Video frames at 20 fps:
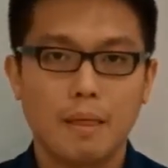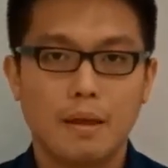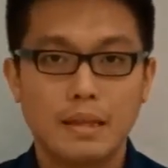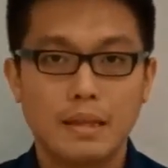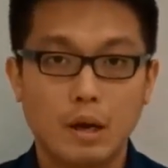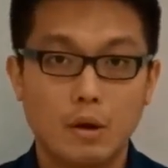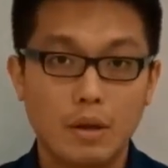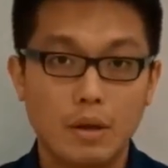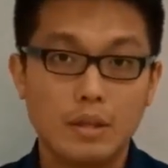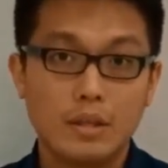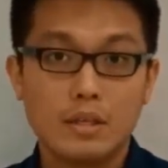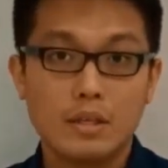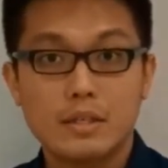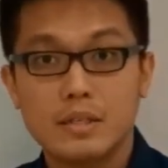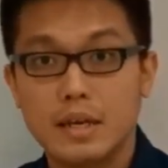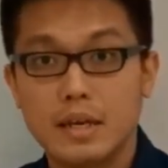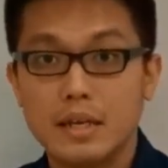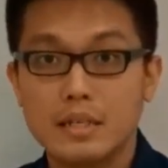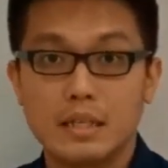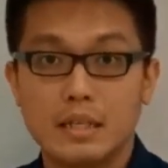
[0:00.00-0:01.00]
Now in this
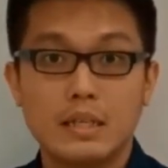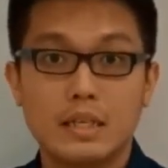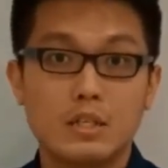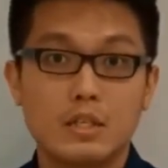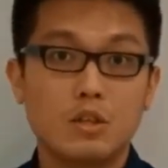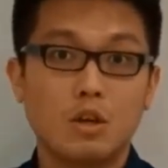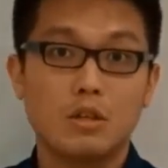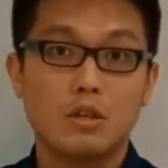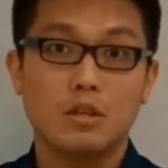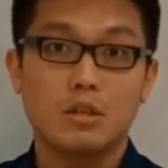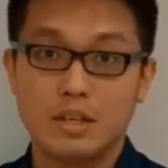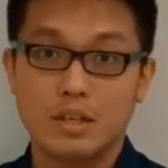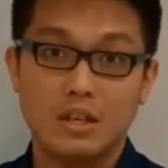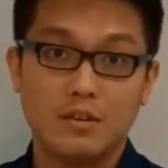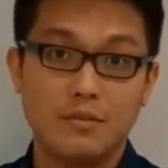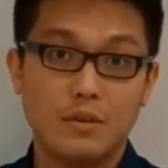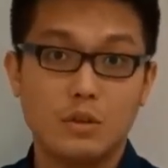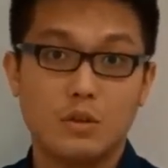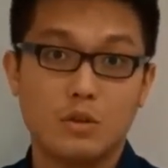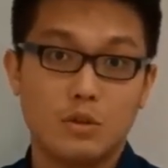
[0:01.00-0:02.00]
case, it is not
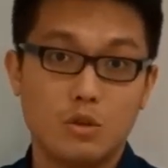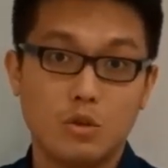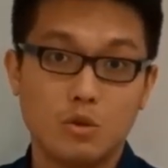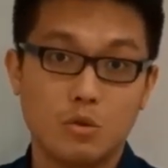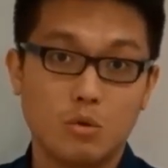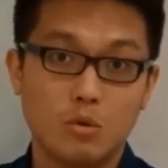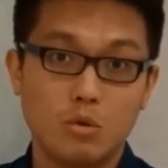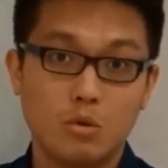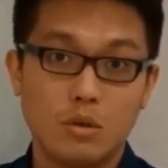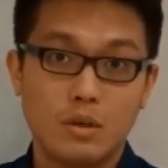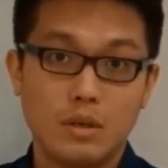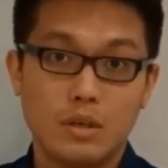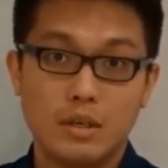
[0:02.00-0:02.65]
given to you